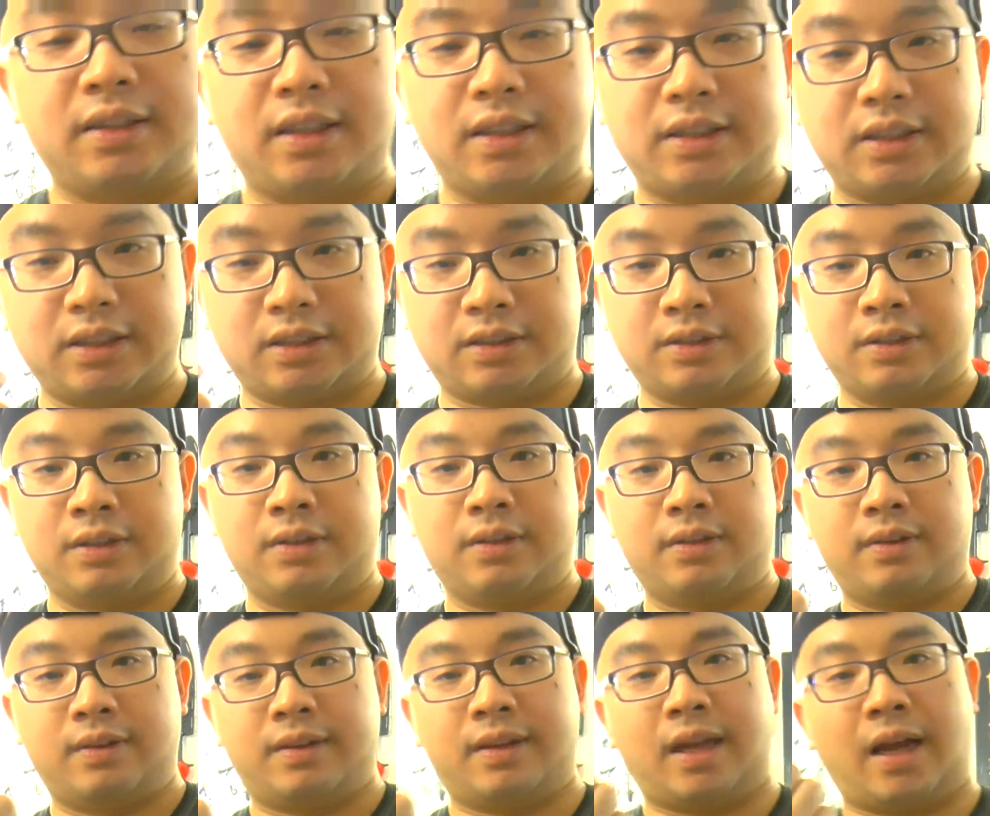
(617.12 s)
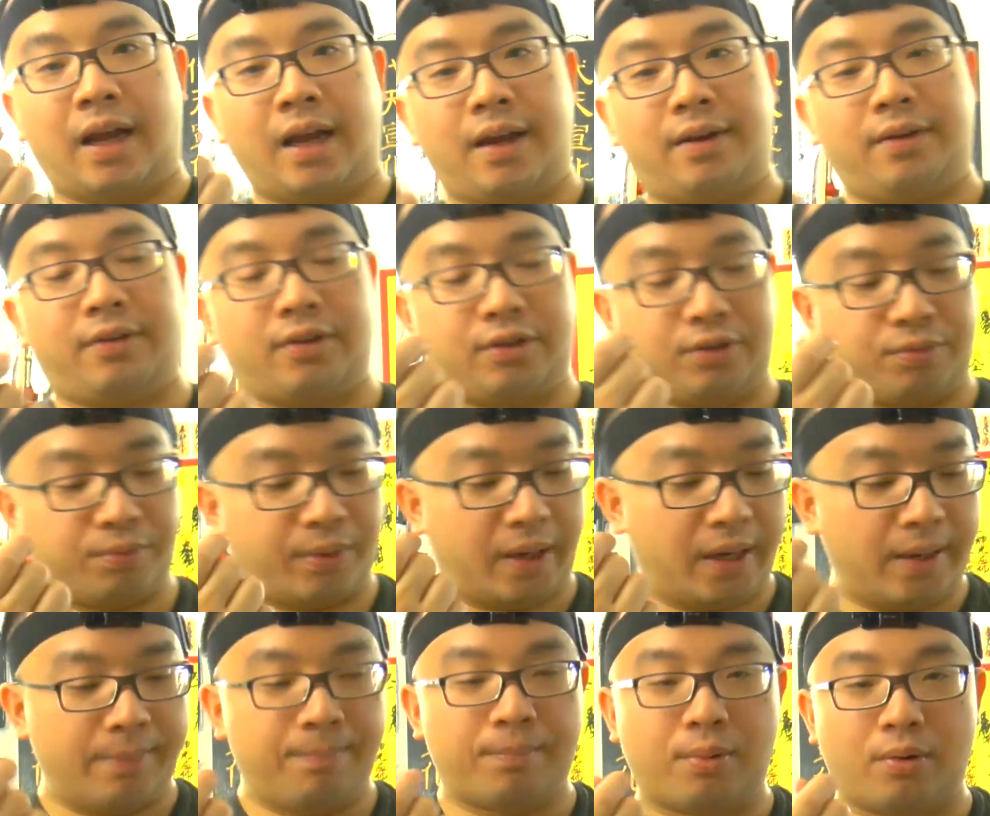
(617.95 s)
this is
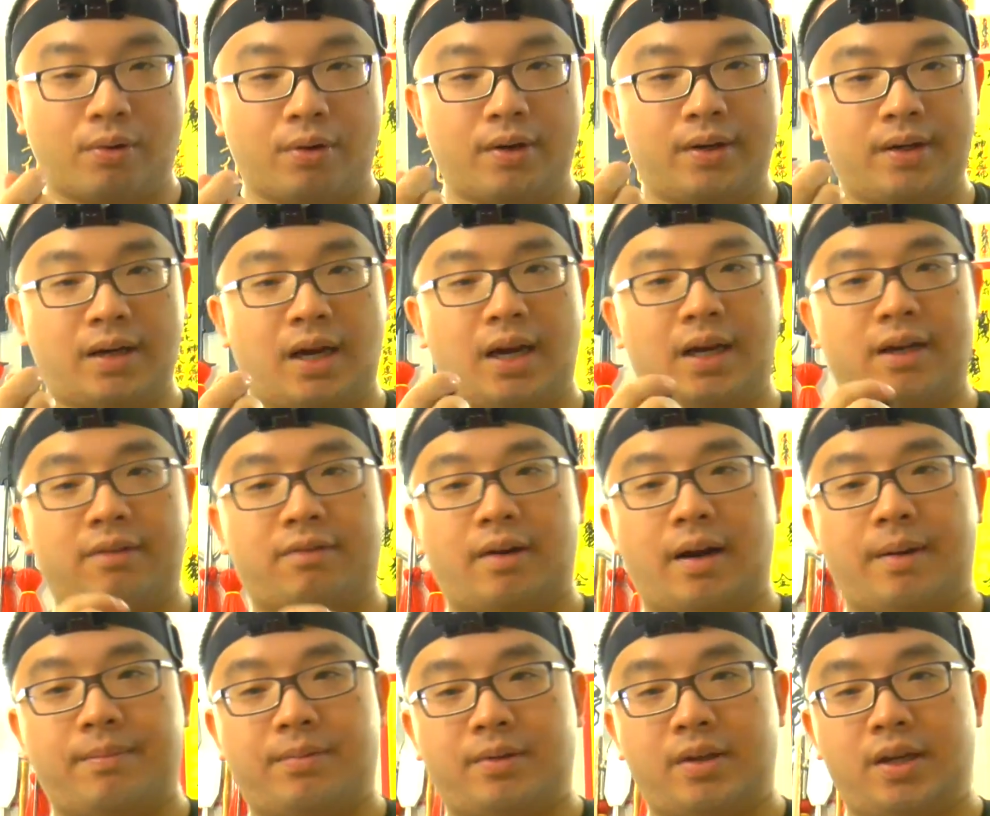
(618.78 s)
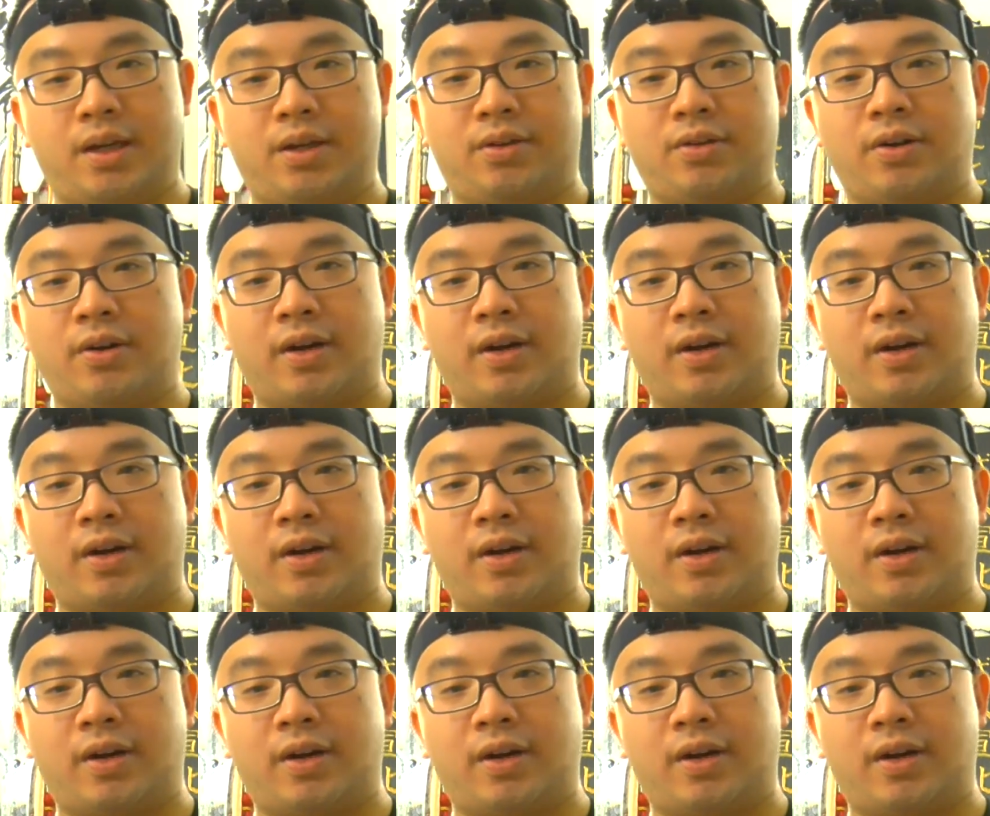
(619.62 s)
3.9 grams each.